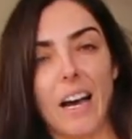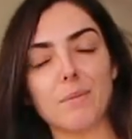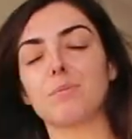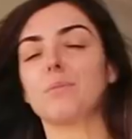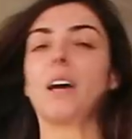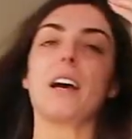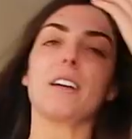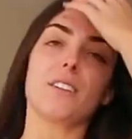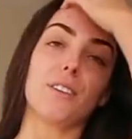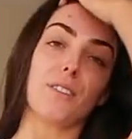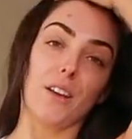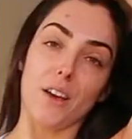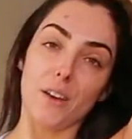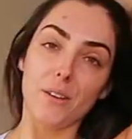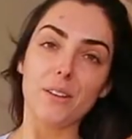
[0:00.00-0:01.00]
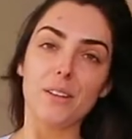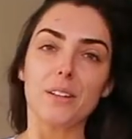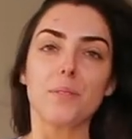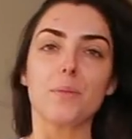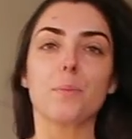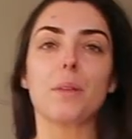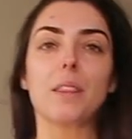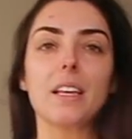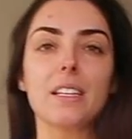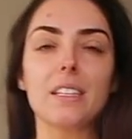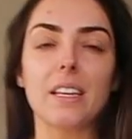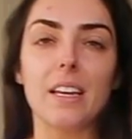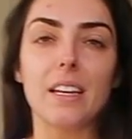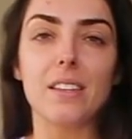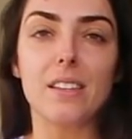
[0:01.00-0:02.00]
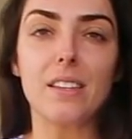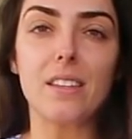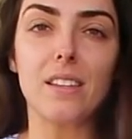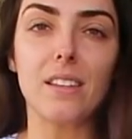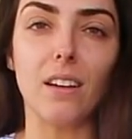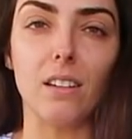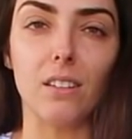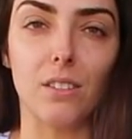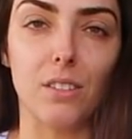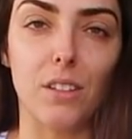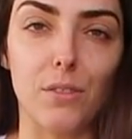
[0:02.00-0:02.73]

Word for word: I, I don't know. But this is, oh God,